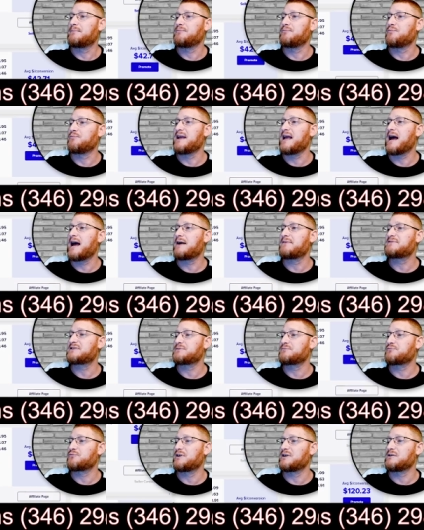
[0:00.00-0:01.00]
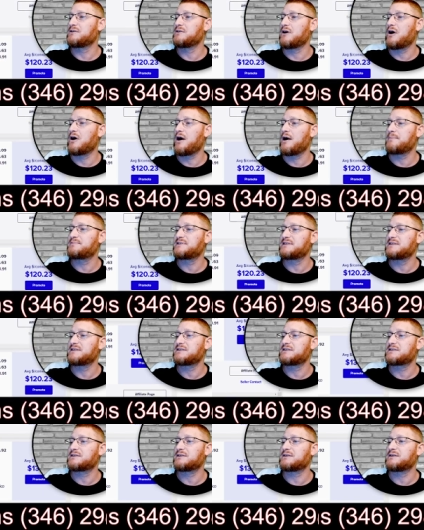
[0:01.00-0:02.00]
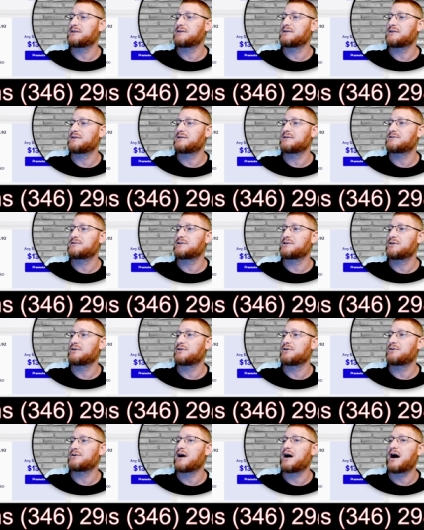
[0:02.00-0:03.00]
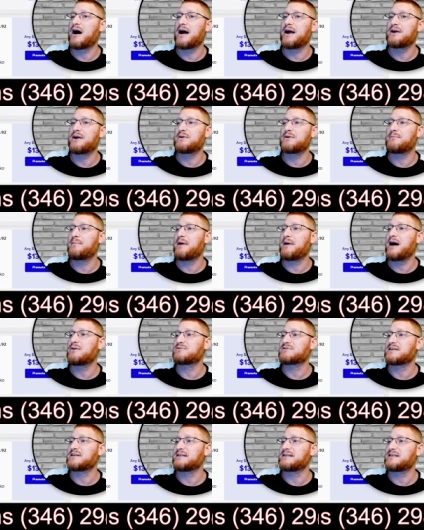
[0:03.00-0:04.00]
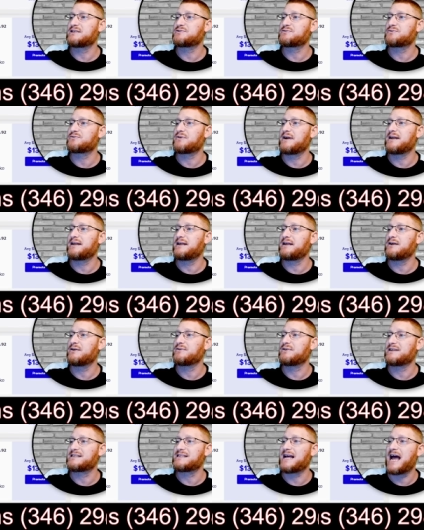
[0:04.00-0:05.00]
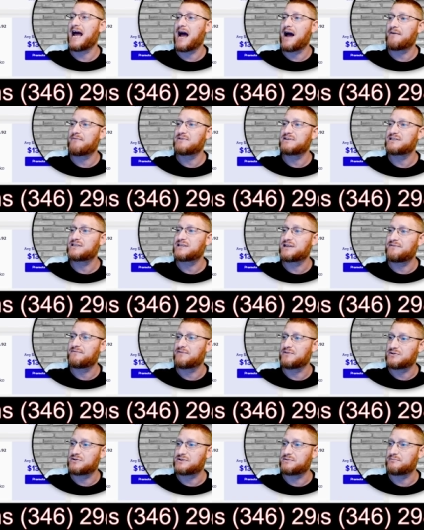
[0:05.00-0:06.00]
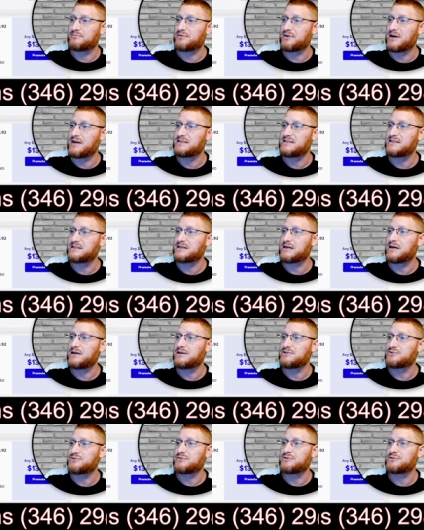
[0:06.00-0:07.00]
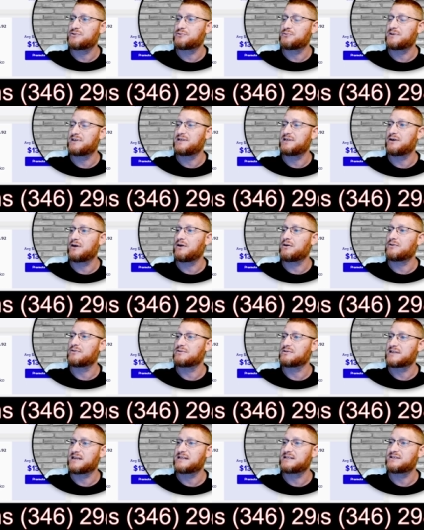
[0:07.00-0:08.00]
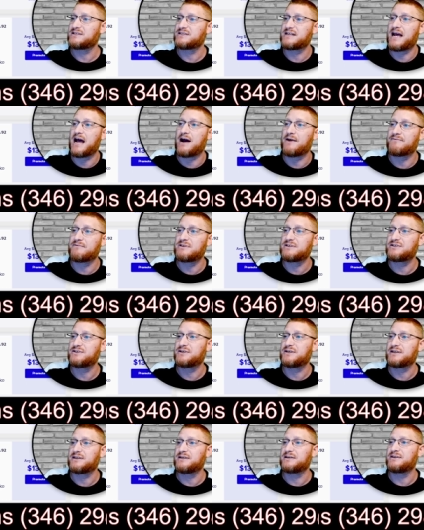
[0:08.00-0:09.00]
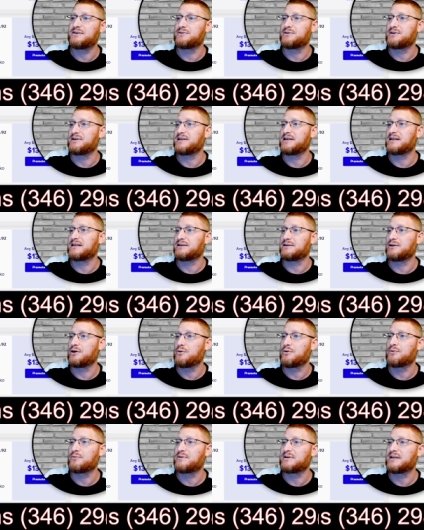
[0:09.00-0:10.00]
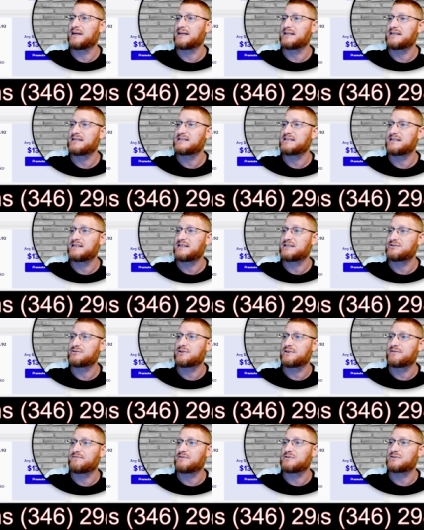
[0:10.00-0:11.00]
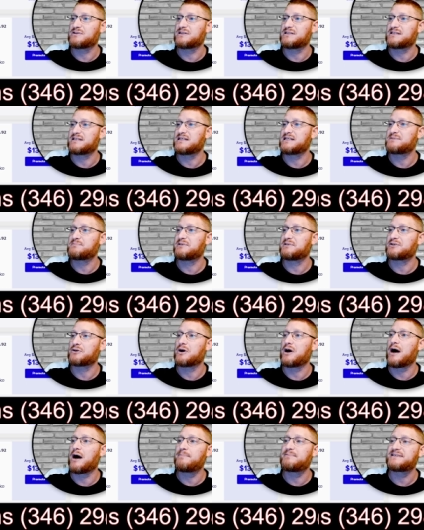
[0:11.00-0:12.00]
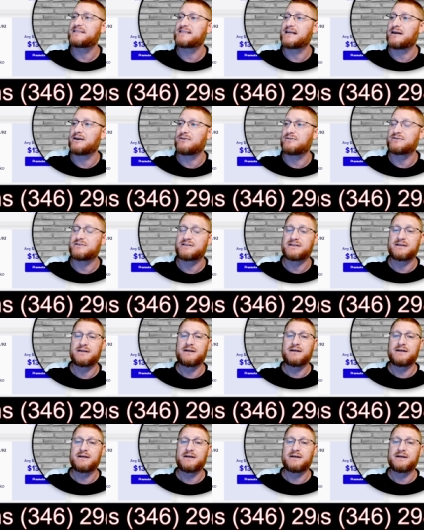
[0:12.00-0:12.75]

we have some real options to earn higher amounts, like this one right here. That's average conversion price is $120. That's just average. You could get a lower one like this. Initial conversion is this, but their upsells